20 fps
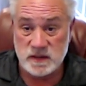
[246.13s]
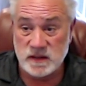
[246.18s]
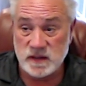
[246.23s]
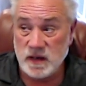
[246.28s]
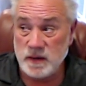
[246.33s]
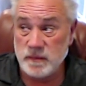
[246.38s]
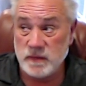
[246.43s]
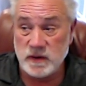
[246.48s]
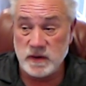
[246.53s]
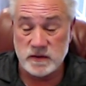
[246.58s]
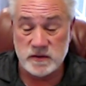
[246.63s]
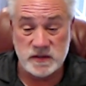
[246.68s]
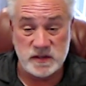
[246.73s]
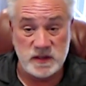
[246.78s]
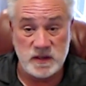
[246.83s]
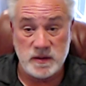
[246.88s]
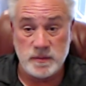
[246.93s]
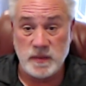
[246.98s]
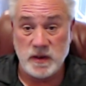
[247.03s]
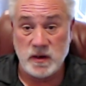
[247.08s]
And I'm they're
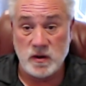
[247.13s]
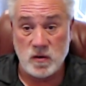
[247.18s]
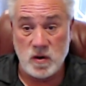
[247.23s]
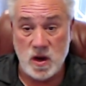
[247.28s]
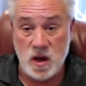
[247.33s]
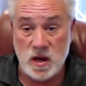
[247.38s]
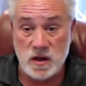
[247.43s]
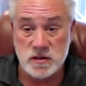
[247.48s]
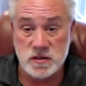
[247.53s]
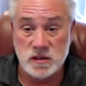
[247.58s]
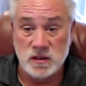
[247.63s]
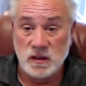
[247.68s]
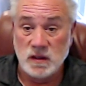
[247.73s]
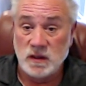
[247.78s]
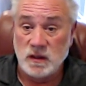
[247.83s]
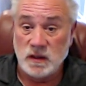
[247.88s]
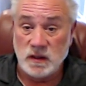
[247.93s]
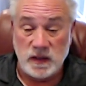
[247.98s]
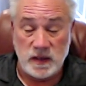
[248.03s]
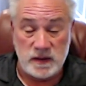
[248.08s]
sitting in my garage,
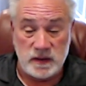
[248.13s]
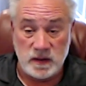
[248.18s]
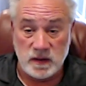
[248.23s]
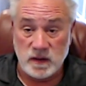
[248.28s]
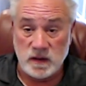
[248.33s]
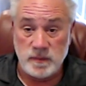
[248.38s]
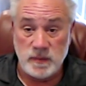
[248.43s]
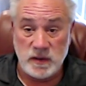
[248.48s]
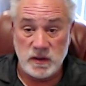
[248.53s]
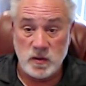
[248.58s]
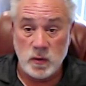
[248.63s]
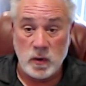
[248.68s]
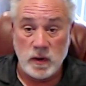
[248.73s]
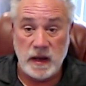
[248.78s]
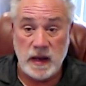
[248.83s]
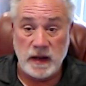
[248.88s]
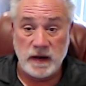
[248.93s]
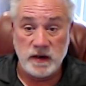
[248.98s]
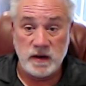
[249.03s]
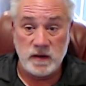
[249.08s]
and they're going to be going
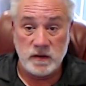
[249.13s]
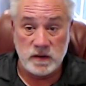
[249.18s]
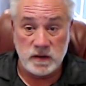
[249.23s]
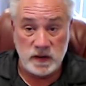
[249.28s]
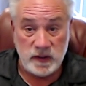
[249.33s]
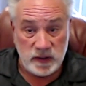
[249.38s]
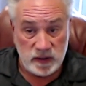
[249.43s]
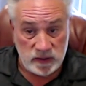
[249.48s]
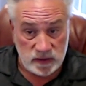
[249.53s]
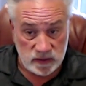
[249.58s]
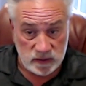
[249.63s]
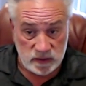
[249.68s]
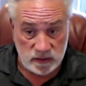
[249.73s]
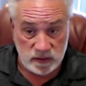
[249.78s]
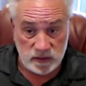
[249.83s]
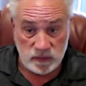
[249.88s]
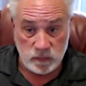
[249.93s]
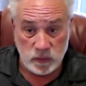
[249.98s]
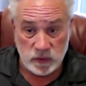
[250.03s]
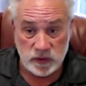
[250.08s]
out of here in a,
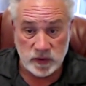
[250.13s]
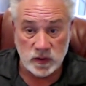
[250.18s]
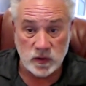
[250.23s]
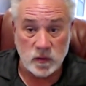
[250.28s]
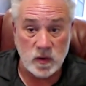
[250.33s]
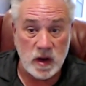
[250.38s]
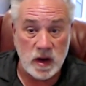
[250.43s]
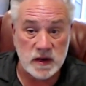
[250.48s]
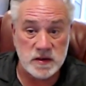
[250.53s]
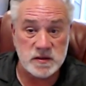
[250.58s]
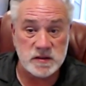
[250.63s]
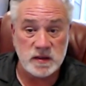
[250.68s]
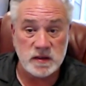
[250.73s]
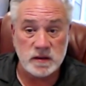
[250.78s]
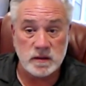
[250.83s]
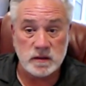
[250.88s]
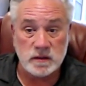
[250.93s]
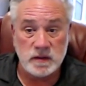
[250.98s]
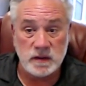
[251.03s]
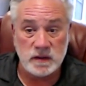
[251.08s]
with a garage
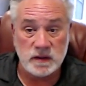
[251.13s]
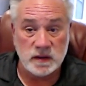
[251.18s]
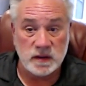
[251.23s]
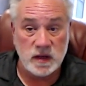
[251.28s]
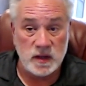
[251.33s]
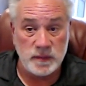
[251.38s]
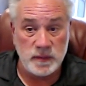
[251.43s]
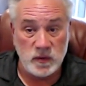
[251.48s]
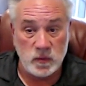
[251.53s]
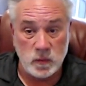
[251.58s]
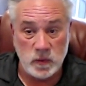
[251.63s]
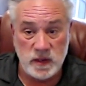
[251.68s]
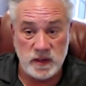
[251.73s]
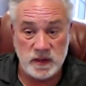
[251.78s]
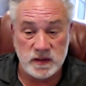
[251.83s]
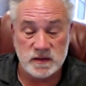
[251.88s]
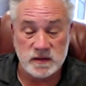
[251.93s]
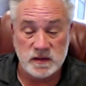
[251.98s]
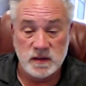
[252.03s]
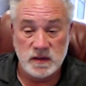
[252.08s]
sale in the coming
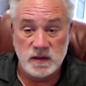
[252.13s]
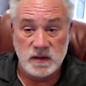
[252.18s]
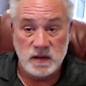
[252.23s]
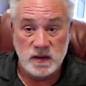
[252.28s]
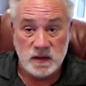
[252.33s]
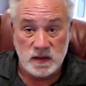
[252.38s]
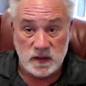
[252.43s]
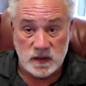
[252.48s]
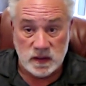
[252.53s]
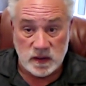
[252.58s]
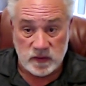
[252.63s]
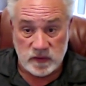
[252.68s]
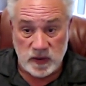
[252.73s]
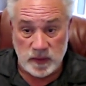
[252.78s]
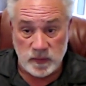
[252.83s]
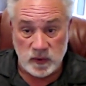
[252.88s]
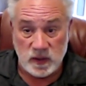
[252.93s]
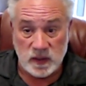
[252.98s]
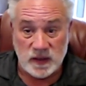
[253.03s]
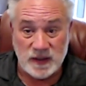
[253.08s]
weeks because I'm
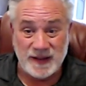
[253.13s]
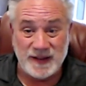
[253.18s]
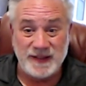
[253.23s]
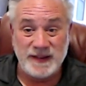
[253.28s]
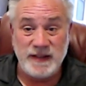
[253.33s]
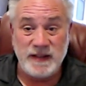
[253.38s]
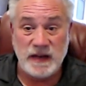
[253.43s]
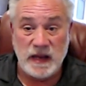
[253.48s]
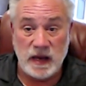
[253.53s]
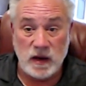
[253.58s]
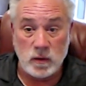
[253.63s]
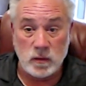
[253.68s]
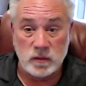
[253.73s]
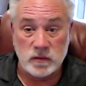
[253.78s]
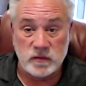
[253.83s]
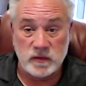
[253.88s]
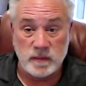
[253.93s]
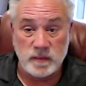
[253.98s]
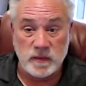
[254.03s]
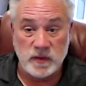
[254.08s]
going to clean out
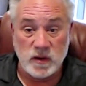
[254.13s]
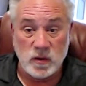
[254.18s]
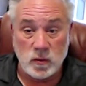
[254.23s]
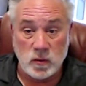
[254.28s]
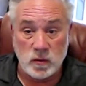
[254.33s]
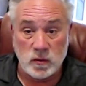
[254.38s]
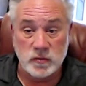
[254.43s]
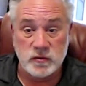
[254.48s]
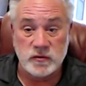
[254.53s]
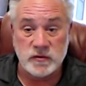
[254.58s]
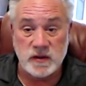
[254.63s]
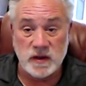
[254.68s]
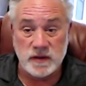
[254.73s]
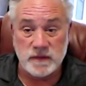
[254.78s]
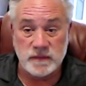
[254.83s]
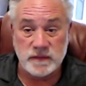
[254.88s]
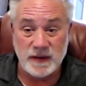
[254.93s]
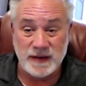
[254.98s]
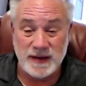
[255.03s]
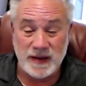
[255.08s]
some of the old
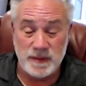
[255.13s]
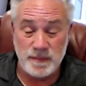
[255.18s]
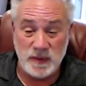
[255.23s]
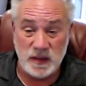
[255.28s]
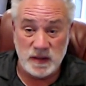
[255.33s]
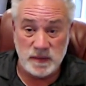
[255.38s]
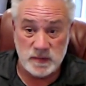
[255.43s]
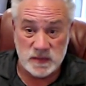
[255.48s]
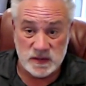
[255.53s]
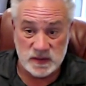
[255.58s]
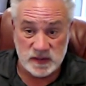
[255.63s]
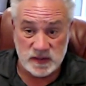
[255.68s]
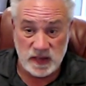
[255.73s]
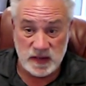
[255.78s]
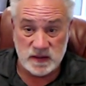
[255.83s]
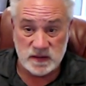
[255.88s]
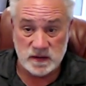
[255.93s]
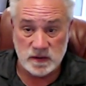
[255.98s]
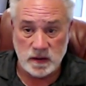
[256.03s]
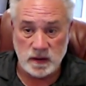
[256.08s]
stuff that I made
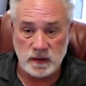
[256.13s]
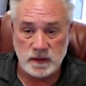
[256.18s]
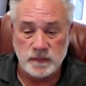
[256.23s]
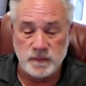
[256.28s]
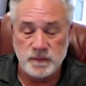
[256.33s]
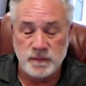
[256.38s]
mistakes on.